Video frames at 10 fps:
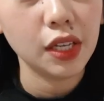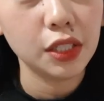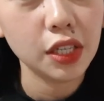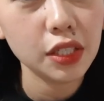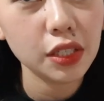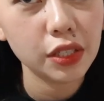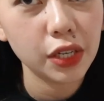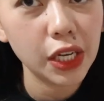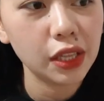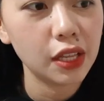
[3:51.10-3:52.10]
Just
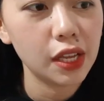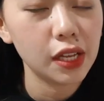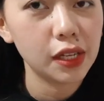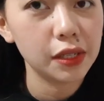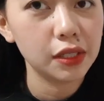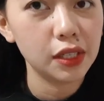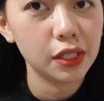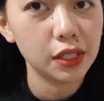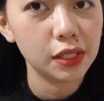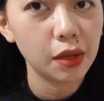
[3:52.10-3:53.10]
insert
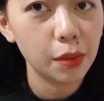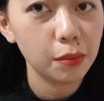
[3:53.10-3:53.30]
this